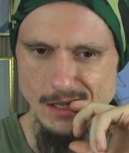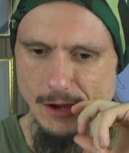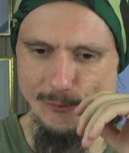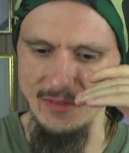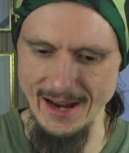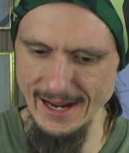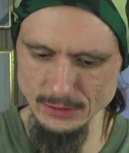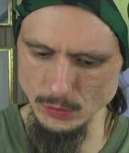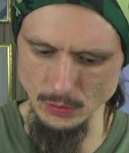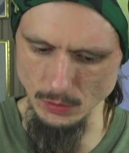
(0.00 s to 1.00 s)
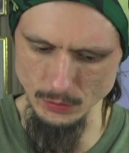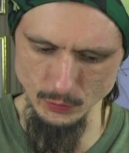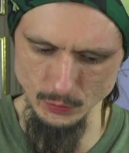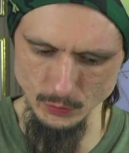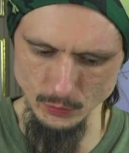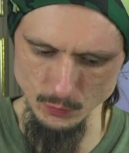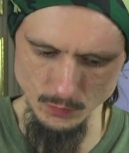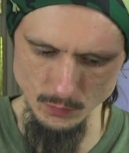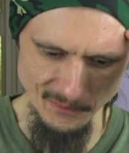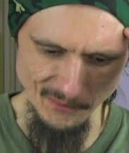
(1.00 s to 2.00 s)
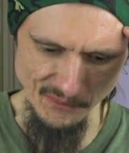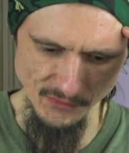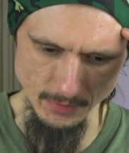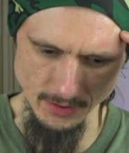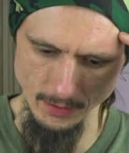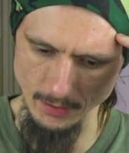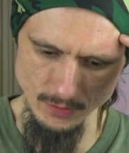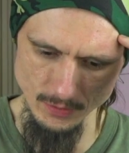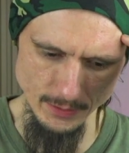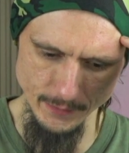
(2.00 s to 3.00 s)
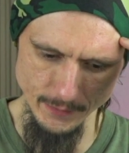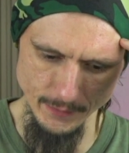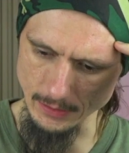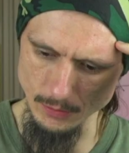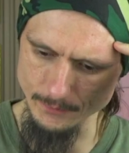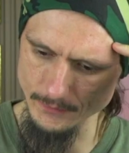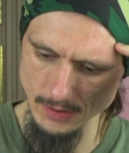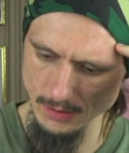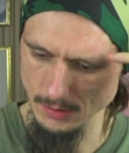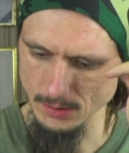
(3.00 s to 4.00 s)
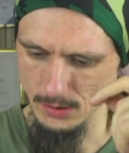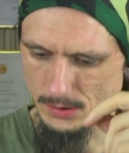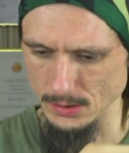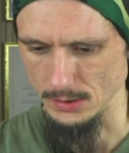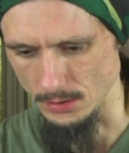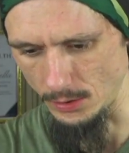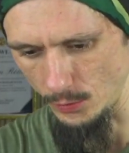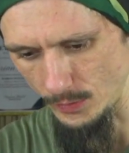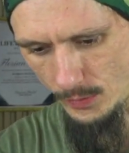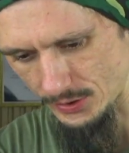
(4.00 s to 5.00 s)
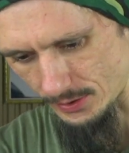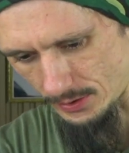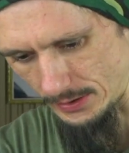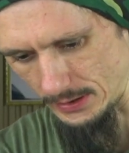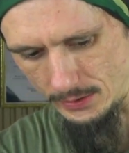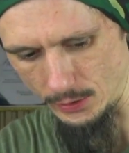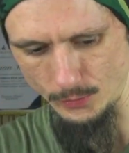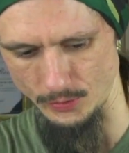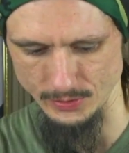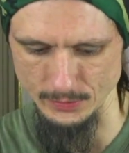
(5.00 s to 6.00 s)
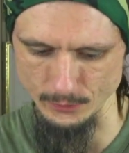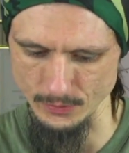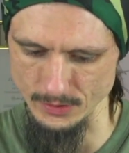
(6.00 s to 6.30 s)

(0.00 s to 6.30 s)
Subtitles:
had to talk to women. Back then I really felt how much that really